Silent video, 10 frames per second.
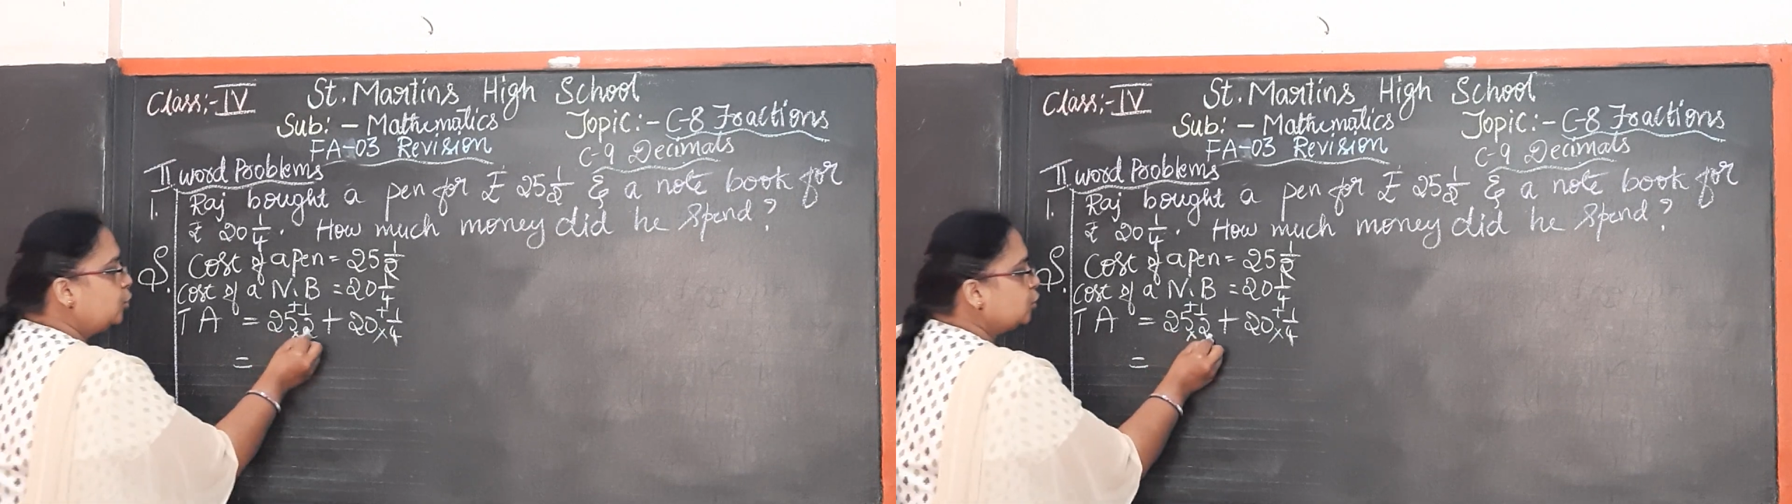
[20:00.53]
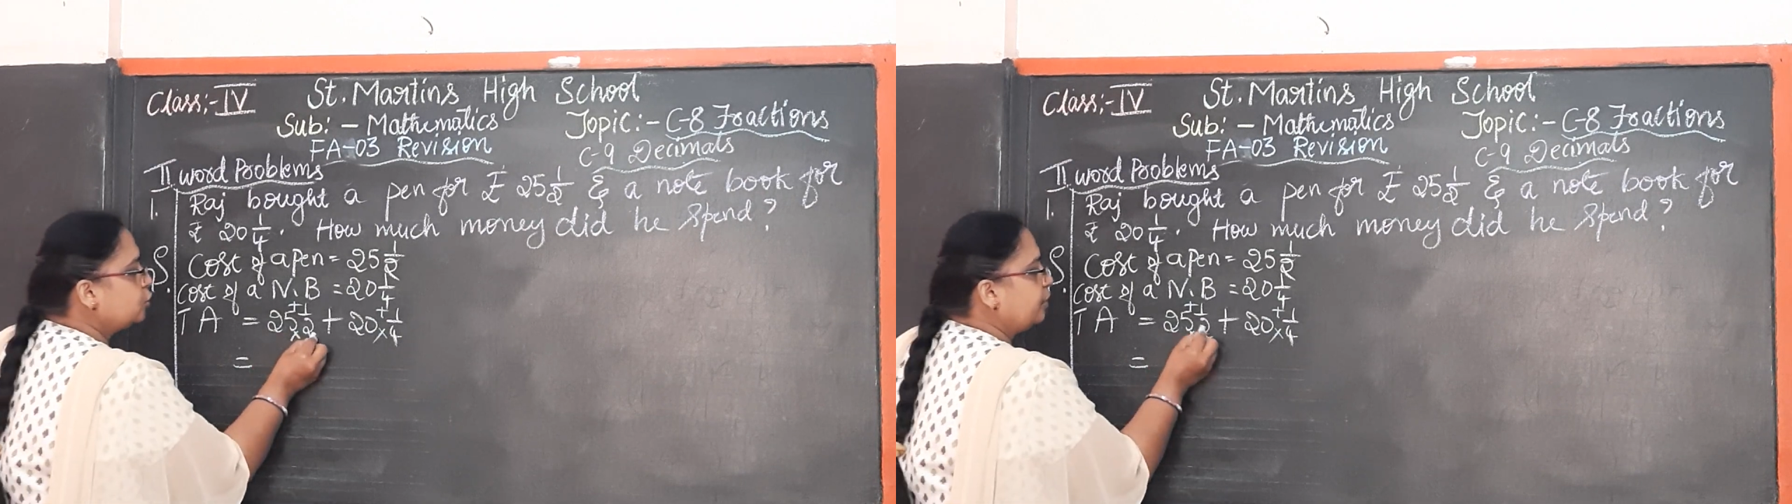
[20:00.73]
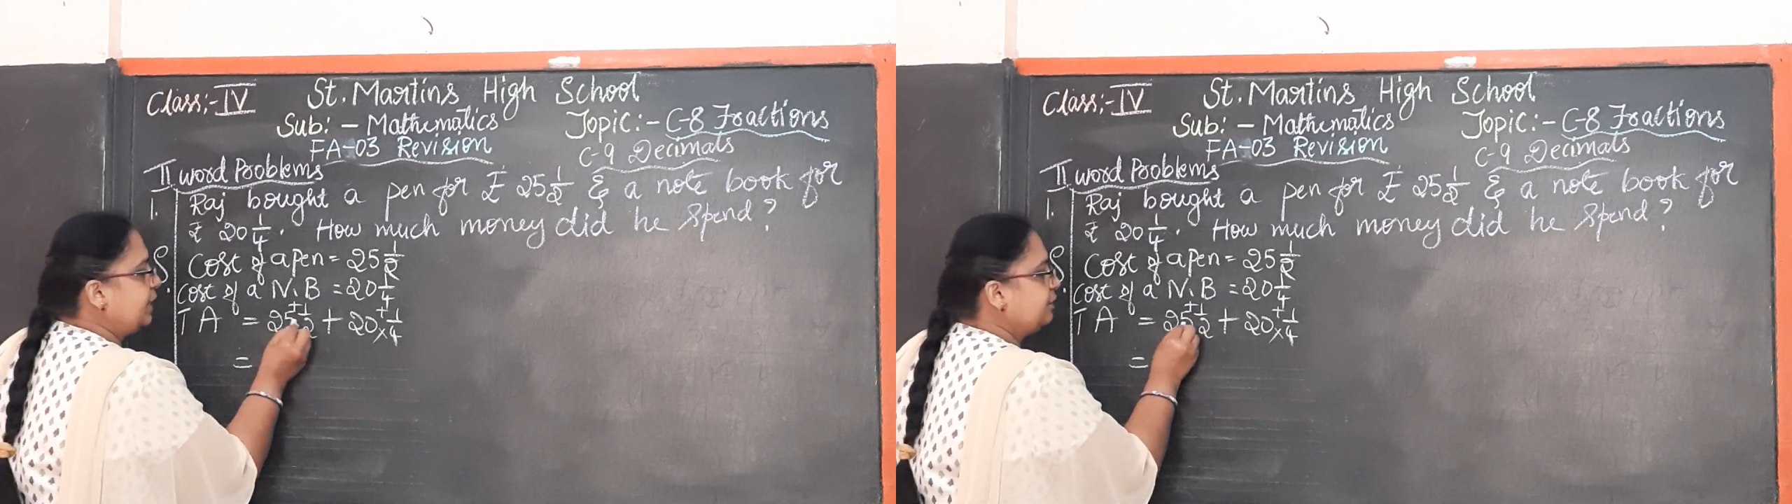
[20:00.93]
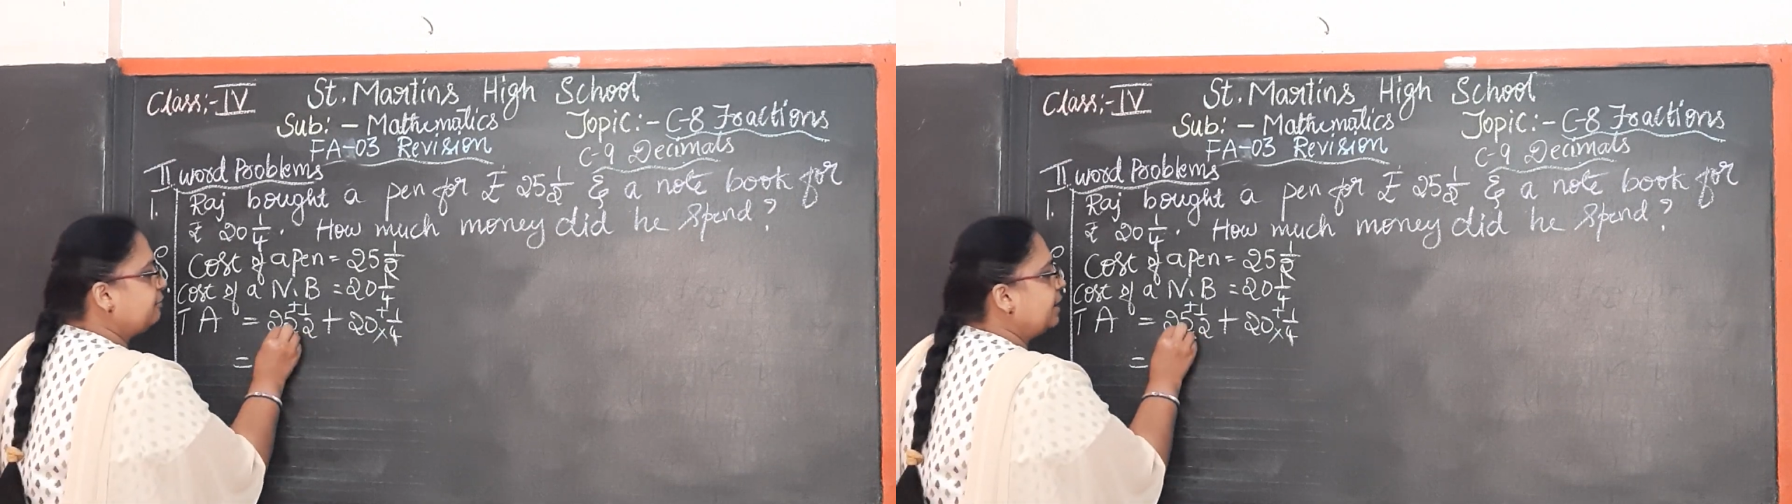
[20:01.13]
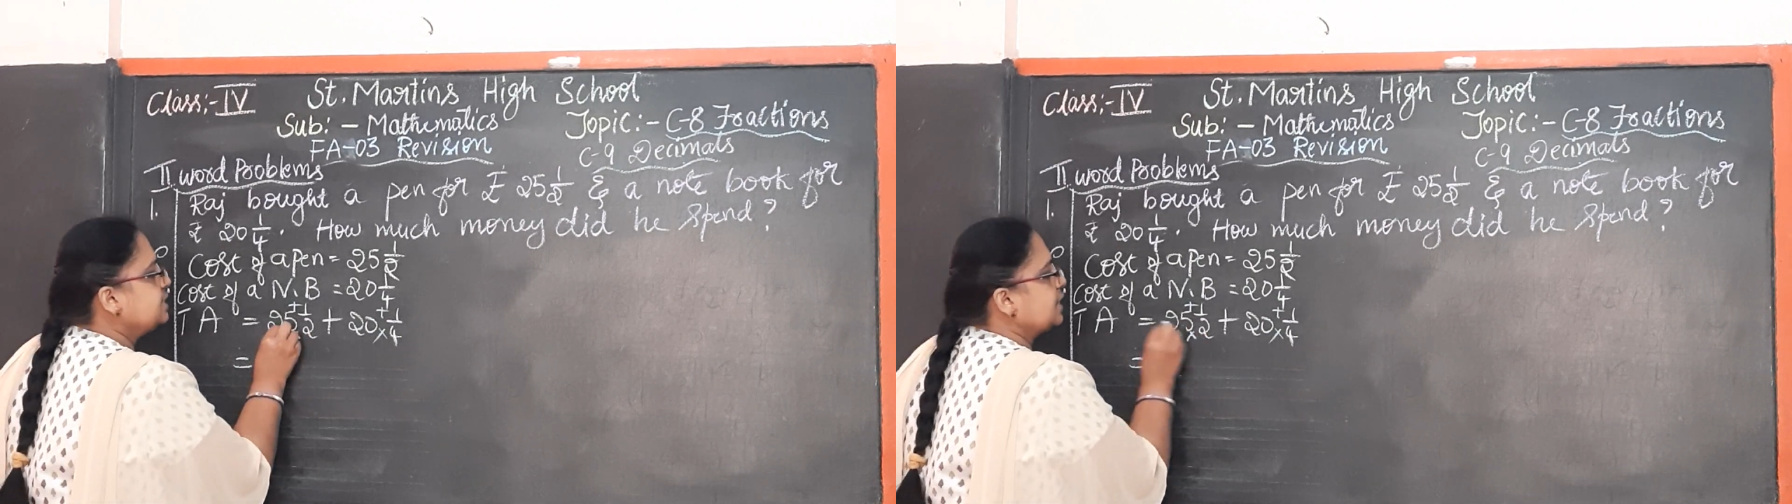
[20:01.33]

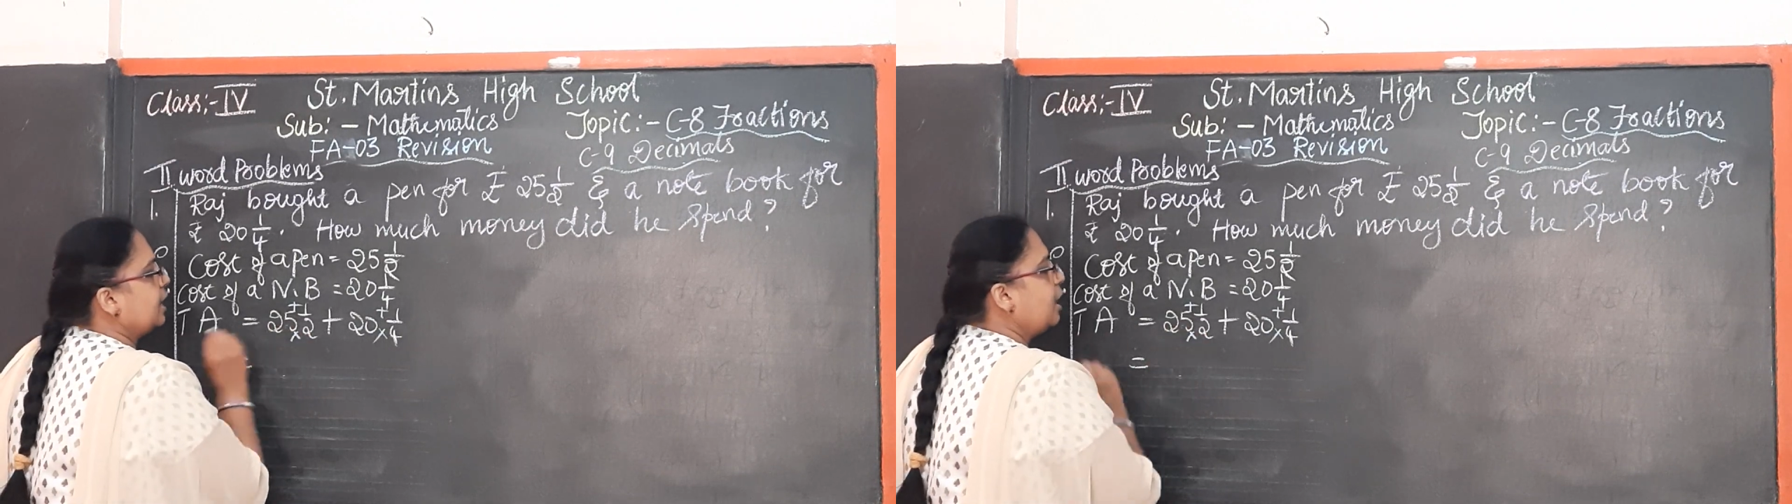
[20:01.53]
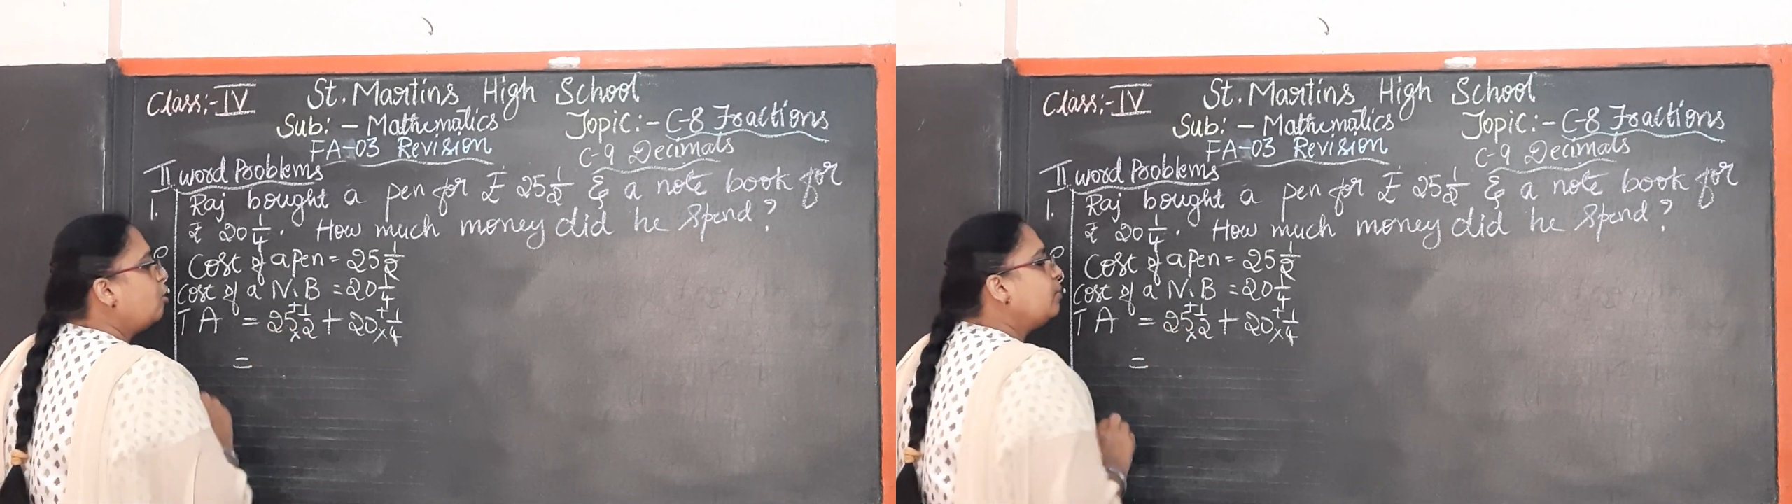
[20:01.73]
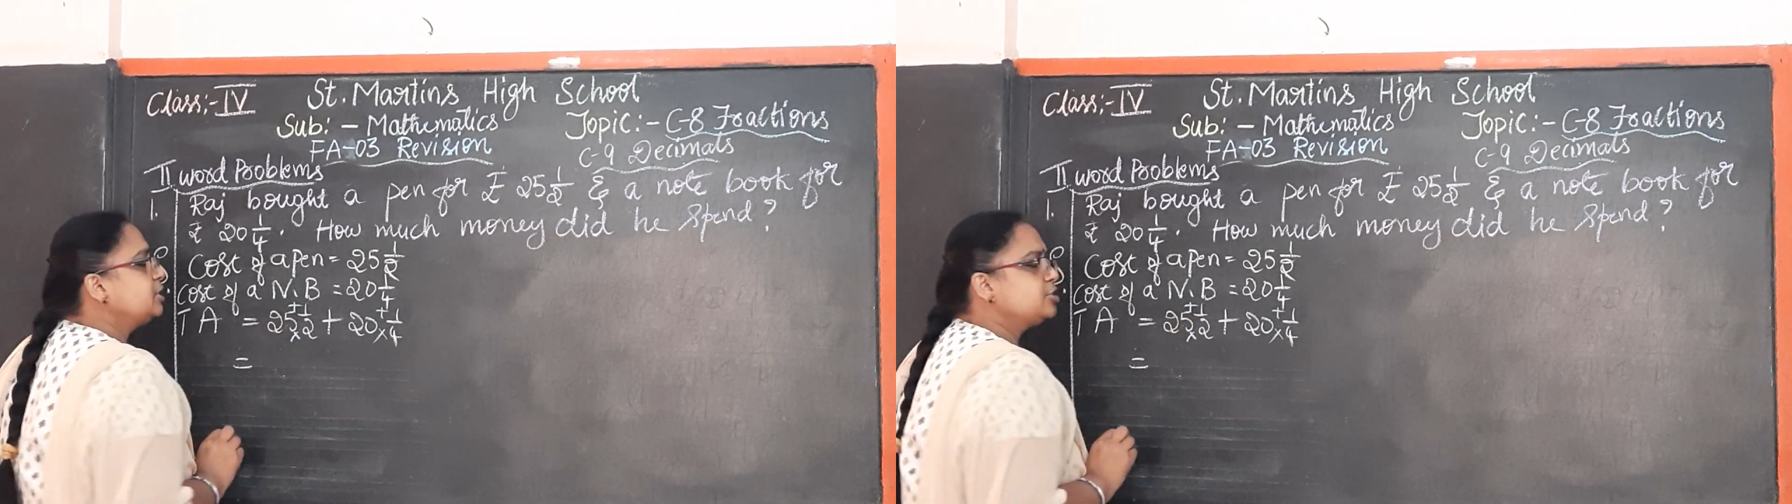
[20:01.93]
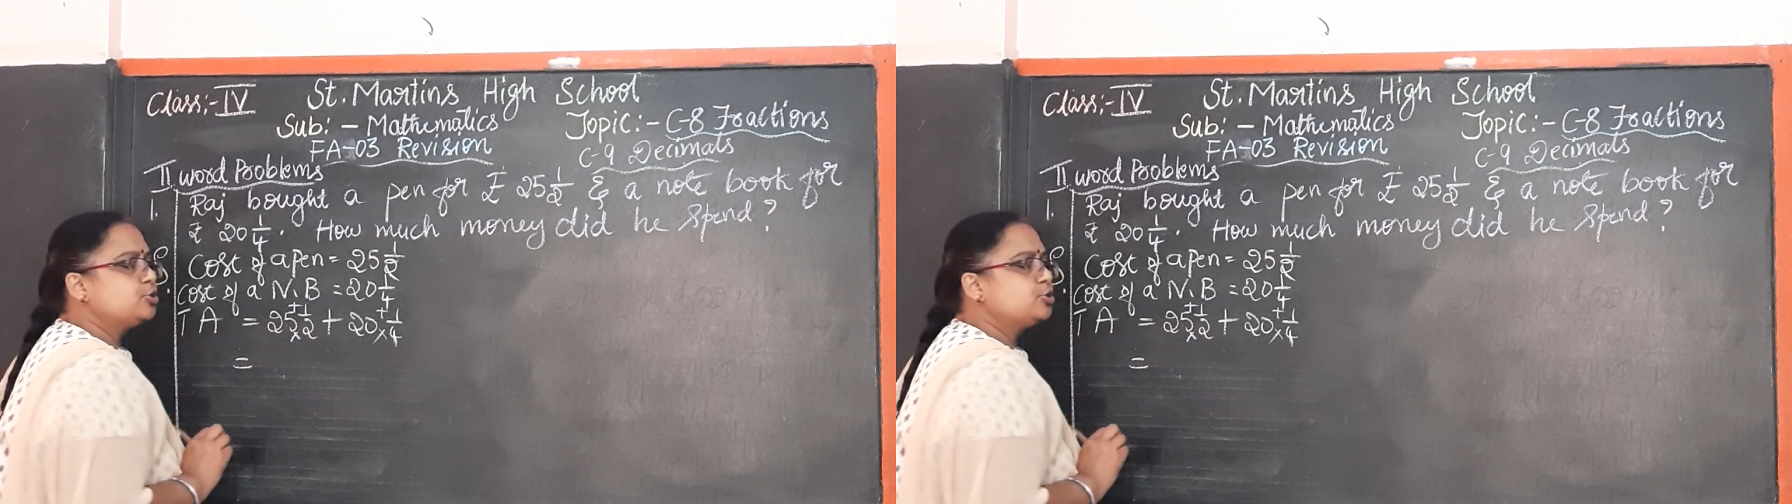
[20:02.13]
225s are how much?